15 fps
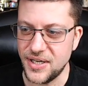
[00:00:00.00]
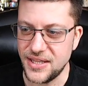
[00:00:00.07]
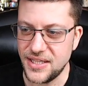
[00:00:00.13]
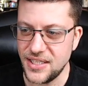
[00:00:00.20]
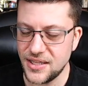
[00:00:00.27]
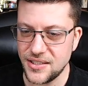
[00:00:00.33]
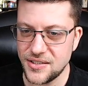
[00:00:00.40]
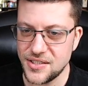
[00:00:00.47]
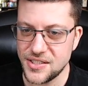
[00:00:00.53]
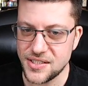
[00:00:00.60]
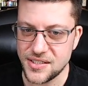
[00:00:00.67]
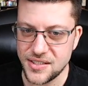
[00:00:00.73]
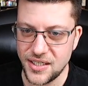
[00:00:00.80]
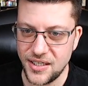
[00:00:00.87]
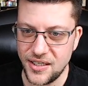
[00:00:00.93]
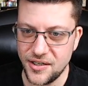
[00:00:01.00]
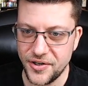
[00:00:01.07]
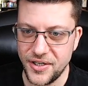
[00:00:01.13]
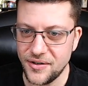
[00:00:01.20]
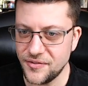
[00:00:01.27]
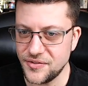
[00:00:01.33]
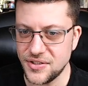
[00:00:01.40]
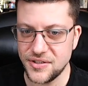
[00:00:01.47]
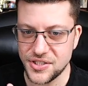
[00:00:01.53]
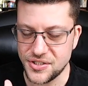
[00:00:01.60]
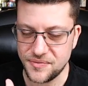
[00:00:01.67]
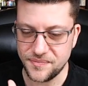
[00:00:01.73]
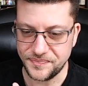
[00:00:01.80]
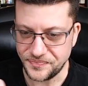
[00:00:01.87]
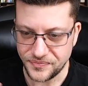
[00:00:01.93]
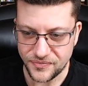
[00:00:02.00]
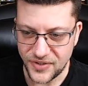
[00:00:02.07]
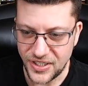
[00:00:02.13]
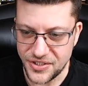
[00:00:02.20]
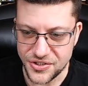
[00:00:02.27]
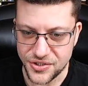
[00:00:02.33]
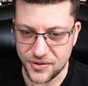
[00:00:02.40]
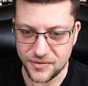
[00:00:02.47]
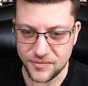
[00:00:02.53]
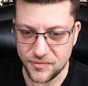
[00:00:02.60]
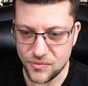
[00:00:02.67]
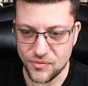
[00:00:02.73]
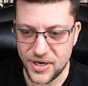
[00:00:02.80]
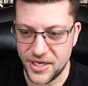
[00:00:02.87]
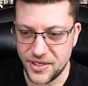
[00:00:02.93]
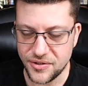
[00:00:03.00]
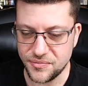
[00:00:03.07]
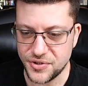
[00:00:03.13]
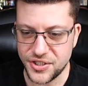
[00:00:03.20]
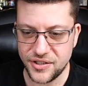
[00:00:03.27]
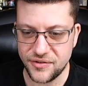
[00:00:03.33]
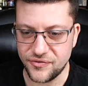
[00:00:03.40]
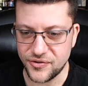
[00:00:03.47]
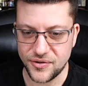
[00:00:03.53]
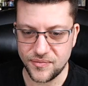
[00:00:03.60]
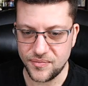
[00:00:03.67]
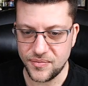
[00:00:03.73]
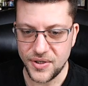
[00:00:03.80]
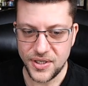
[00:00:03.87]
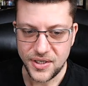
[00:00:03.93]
I think there's you don't have to just insert random shit for